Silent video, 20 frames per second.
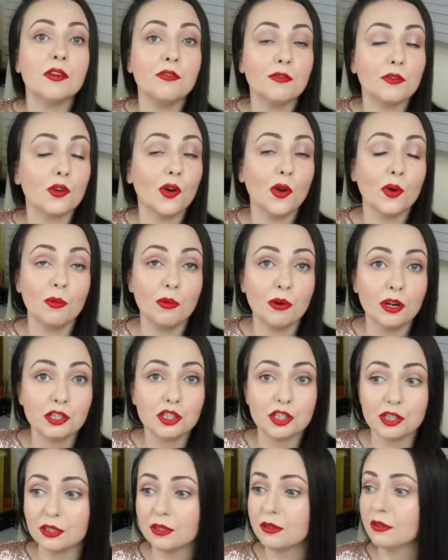If you're
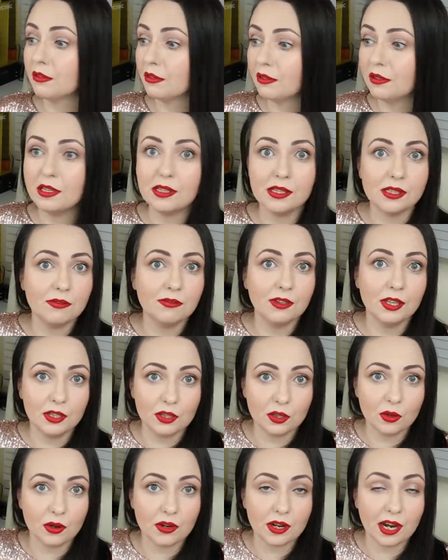watching this
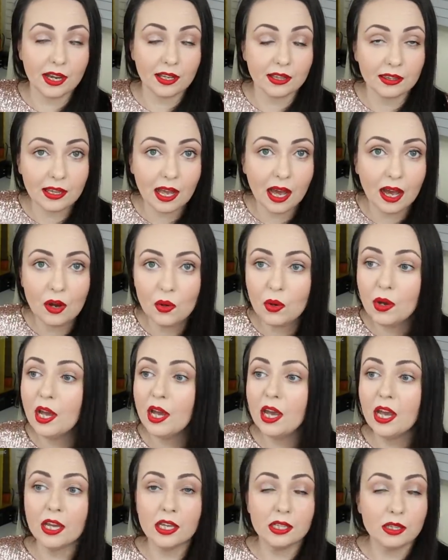video right now,
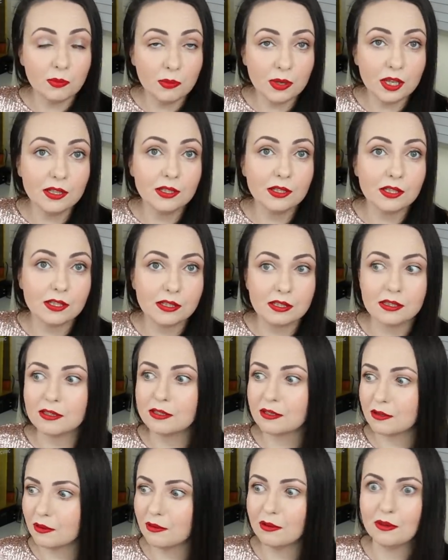it
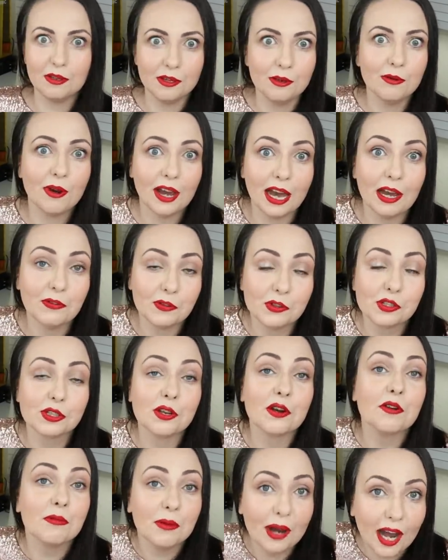means you have
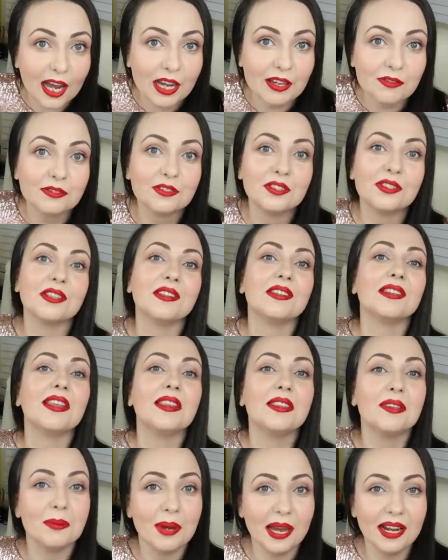survived
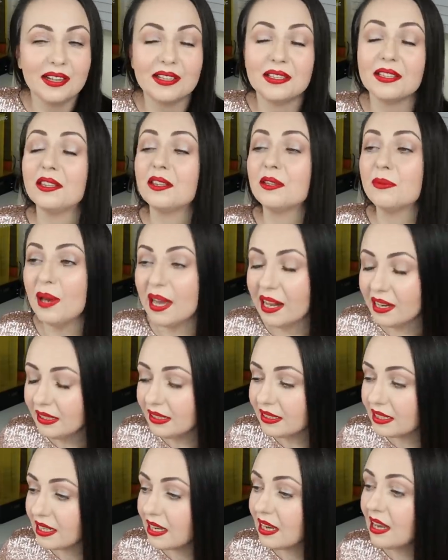the
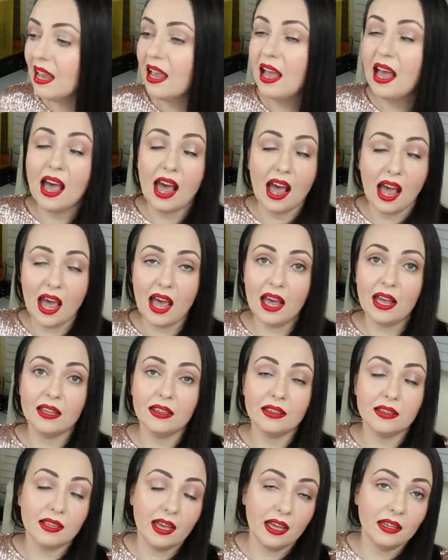2020
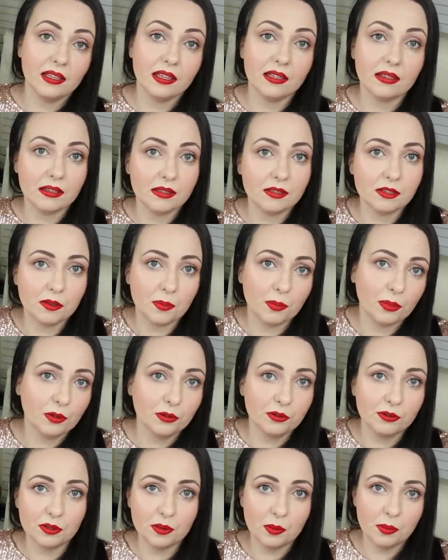and then it's
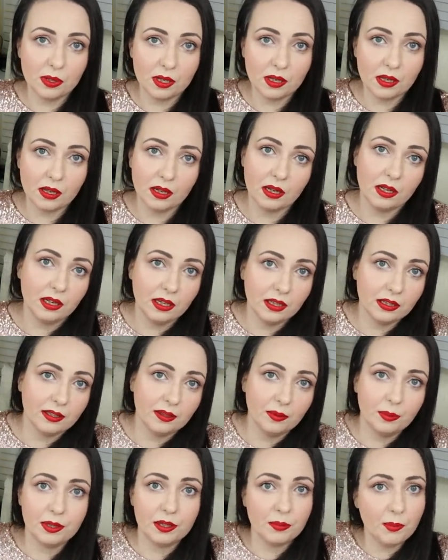supposed to be a
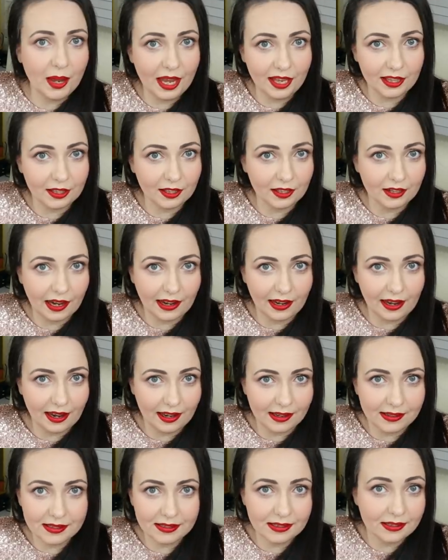little bit better, I
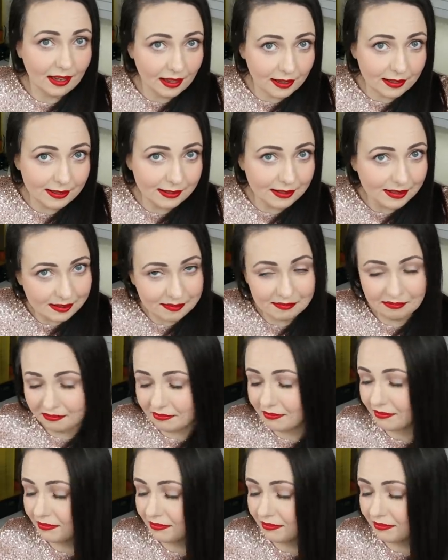guess, yes?